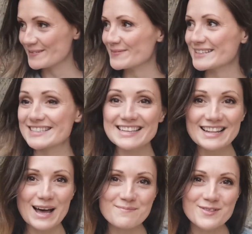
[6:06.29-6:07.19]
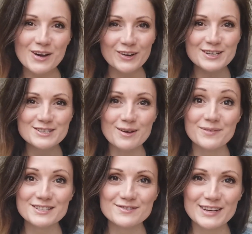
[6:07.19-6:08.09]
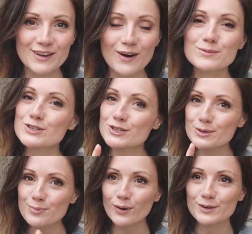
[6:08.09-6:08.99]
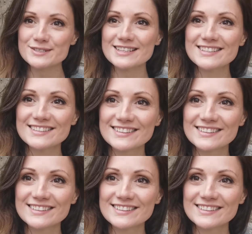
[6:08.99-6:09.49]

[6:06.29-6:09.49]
But still, I'm not gonna stop this video. I'm just gonna pause it.